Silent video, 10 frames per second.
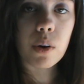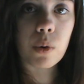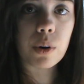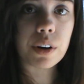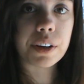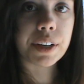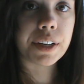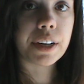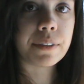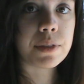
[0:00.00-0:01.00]
or
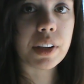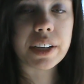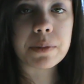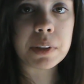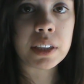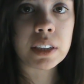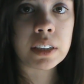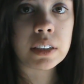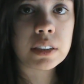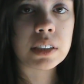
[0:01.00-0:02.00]
if you'd like
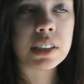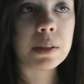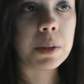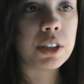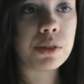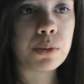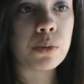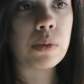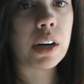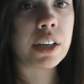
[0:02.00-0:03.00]
me to see me do
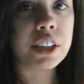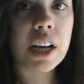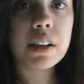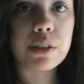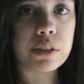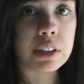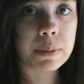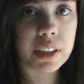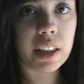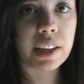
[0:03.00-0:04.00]
a challenge or
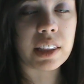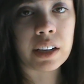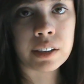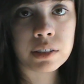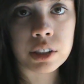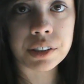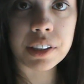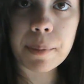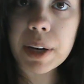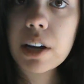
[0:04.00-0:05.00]
something like that, just
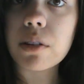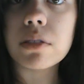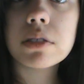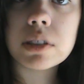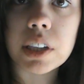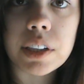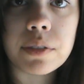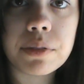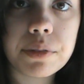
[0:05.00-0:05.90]
let me know. Leave